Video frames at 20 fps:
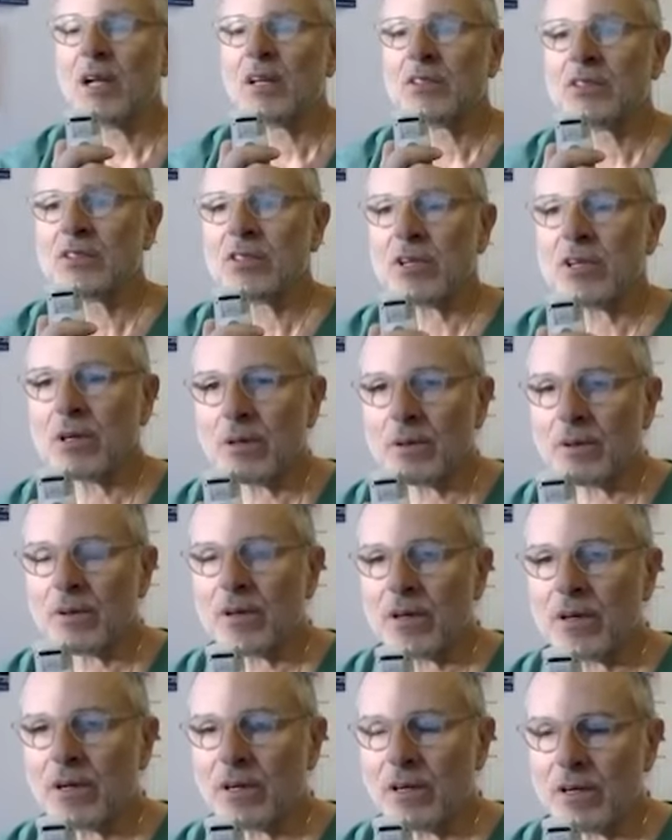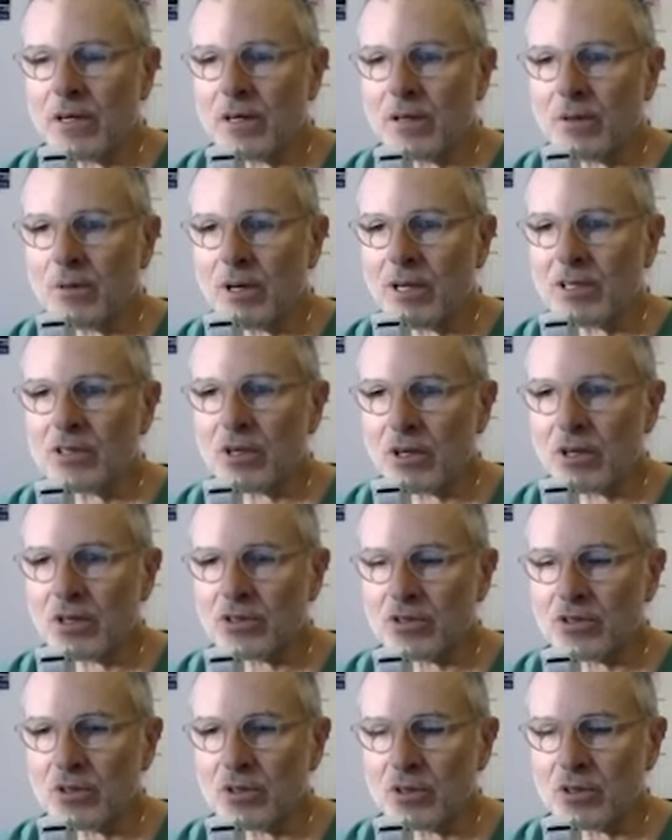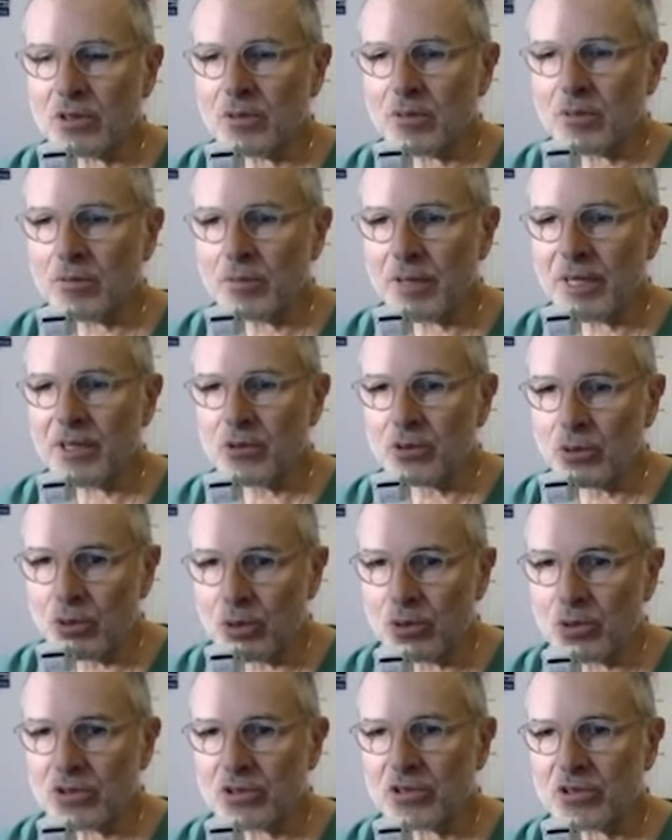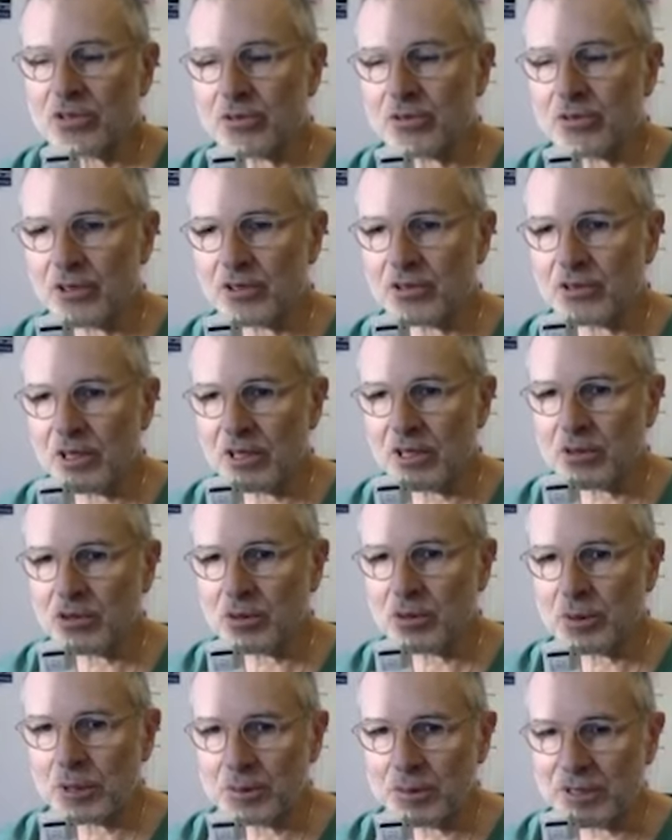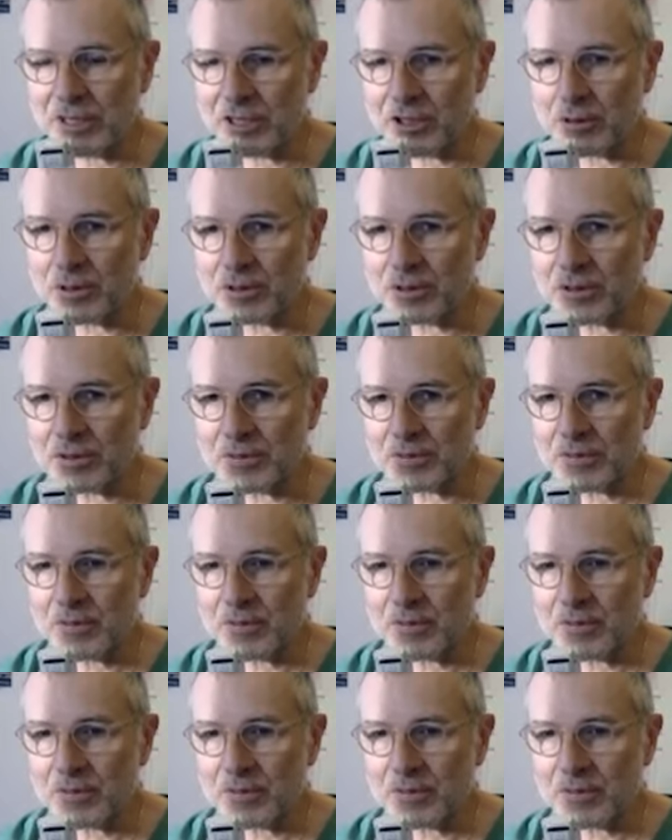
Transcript: So what are the main rules for the endoscopic management?